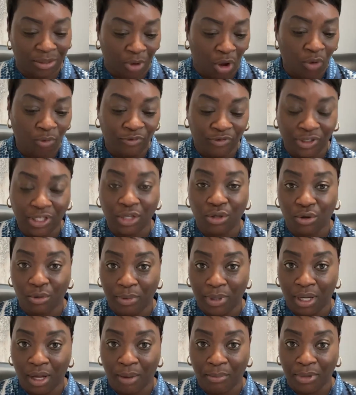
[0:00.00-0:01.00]
Hopefully it'll
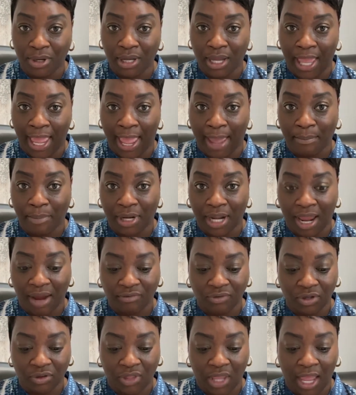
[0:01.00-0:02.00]
become a good habit
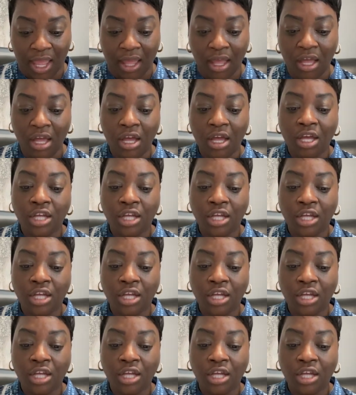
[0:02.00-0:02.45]
after that.